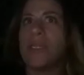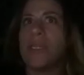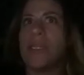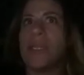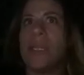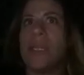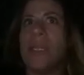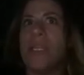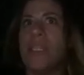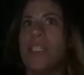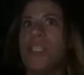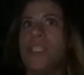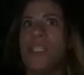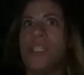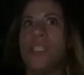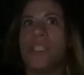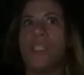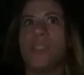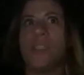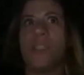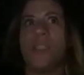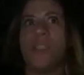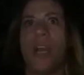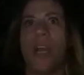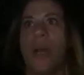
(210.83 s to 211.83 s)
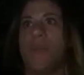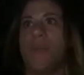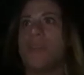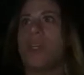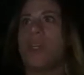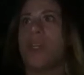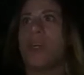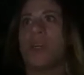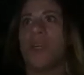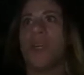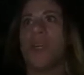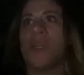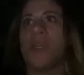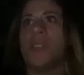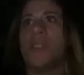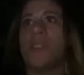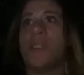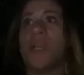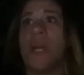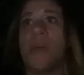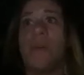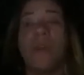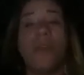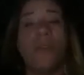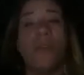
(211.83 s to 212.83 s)
He just stopped talking.
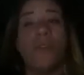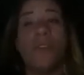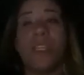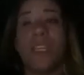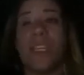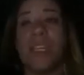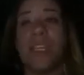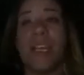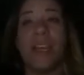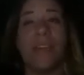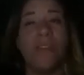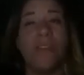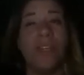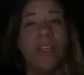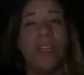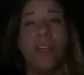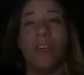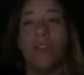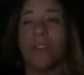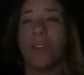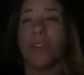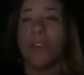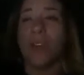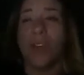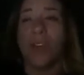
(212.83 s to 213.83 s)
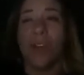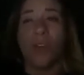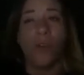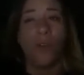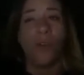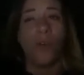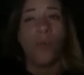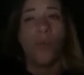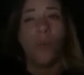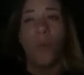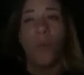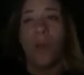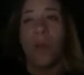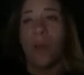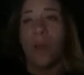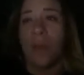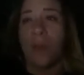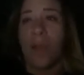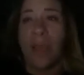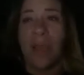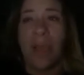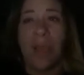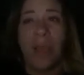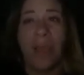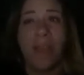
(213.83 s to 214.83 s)
He used to eat everything, avocado,
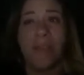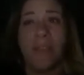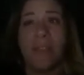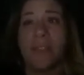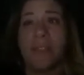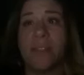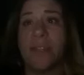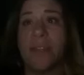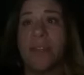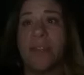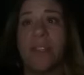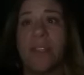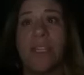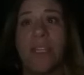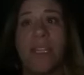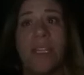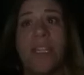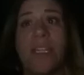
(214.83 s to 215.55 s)
eggs, and everything.